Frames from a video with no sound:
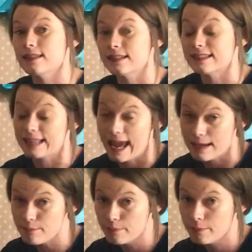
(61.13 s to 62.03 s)
the
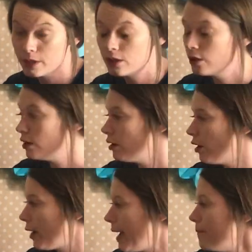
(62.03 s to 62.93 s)
same?
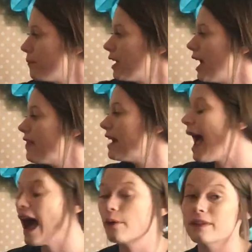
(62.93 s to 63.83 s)
Okay? And then
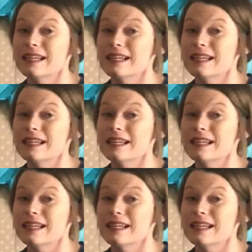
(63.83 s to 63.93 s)
how are